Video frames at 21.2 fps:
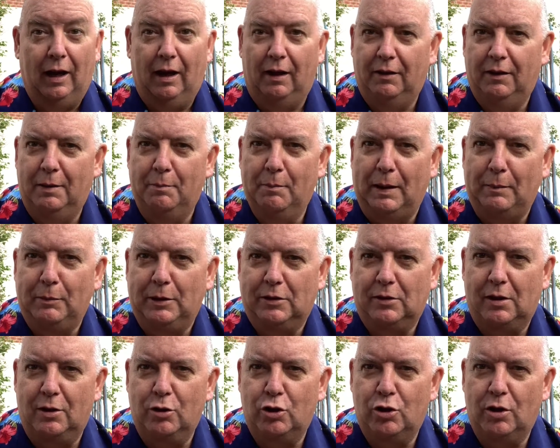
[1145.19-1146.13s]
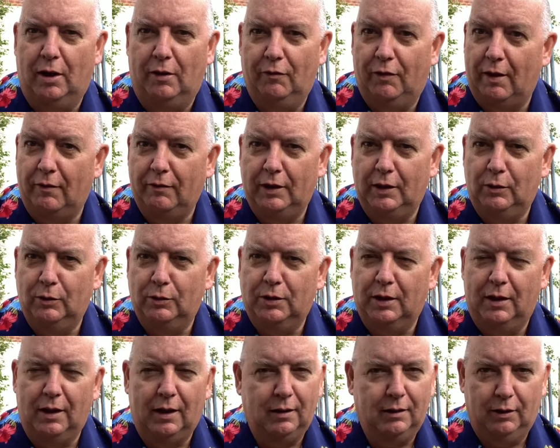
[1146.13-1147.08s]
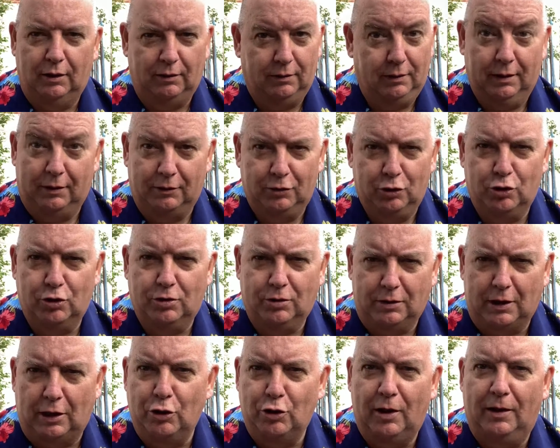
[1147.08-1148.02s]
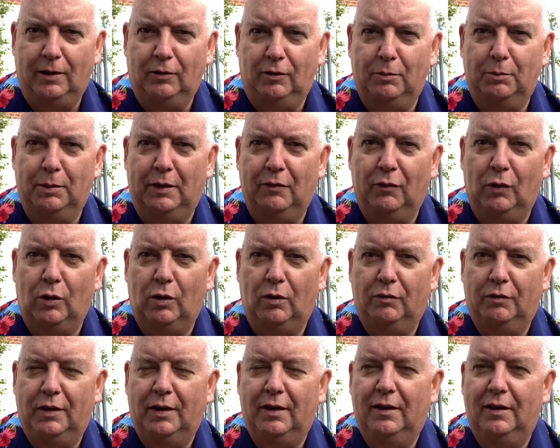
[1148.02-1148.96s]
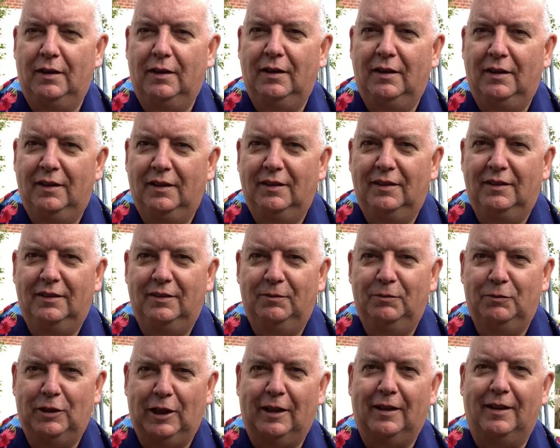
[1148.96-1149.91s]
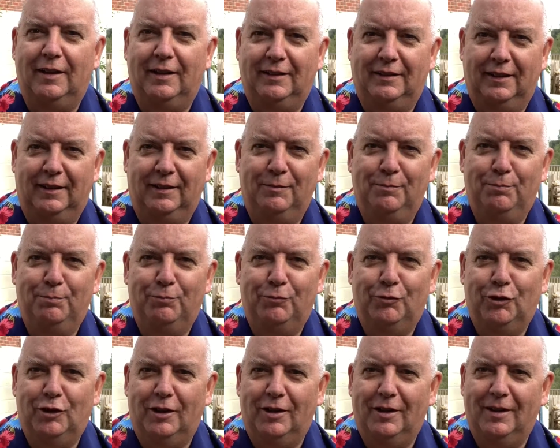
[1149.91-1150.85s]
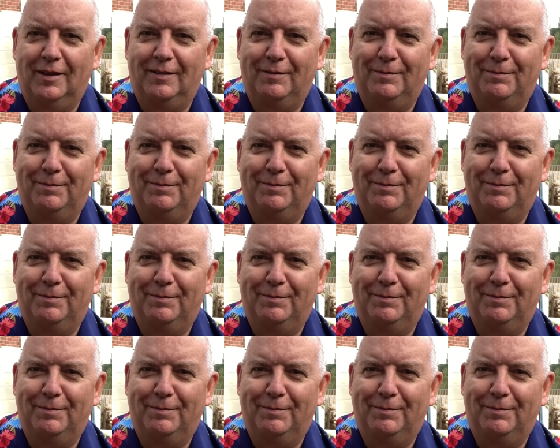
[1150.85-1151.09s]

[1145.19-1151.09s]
There might be sunshine. If everything goes ahead, the sunshine could be involved. Take it easy. Ta-da.